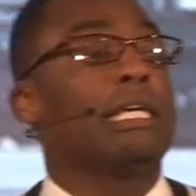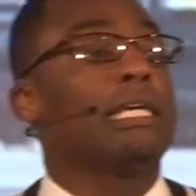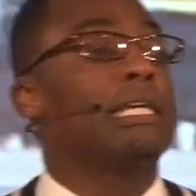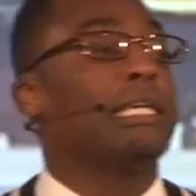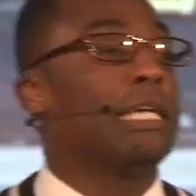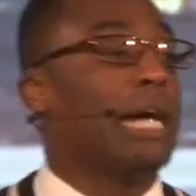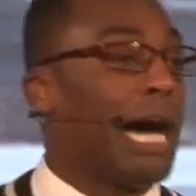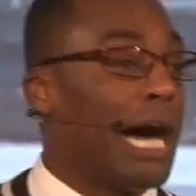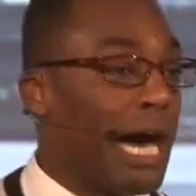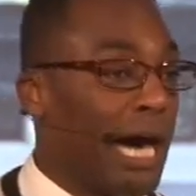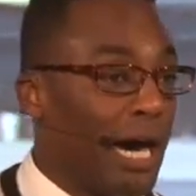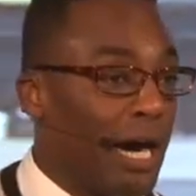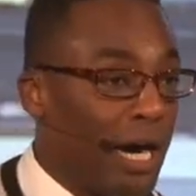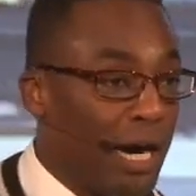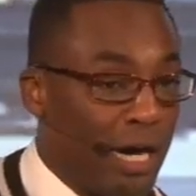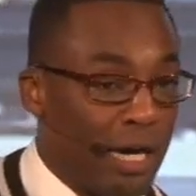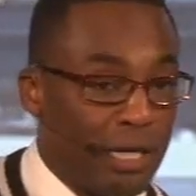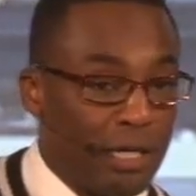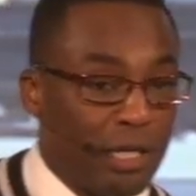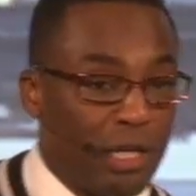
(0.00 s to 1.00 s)

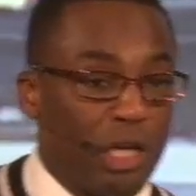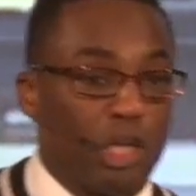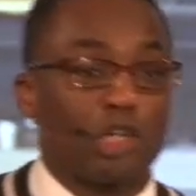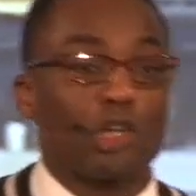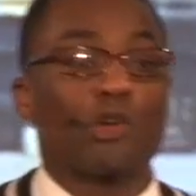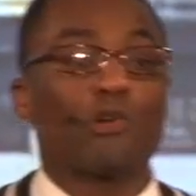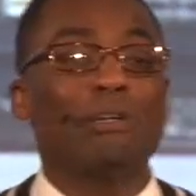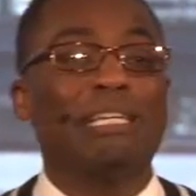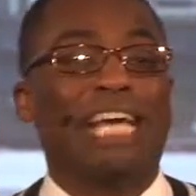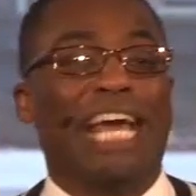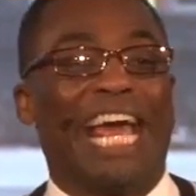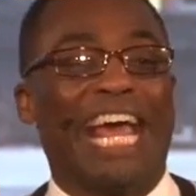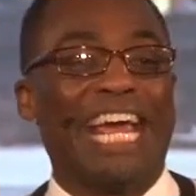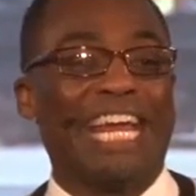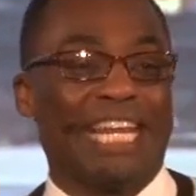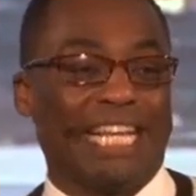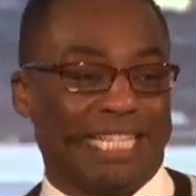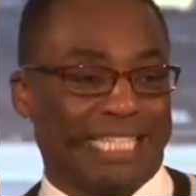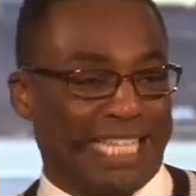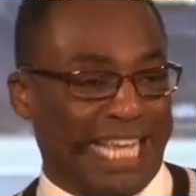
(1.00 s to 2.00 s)
God
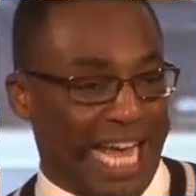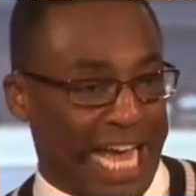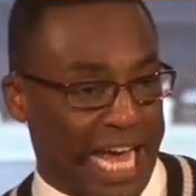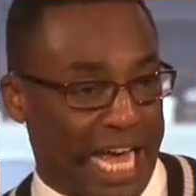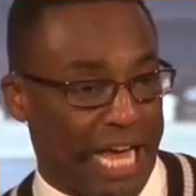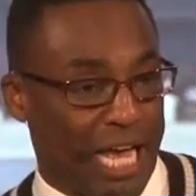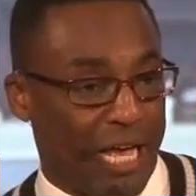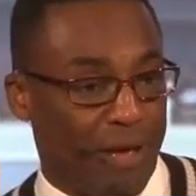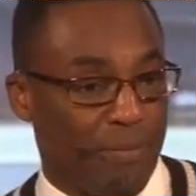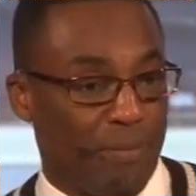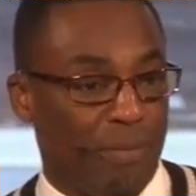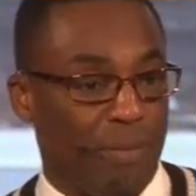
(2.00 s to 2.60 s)
created time.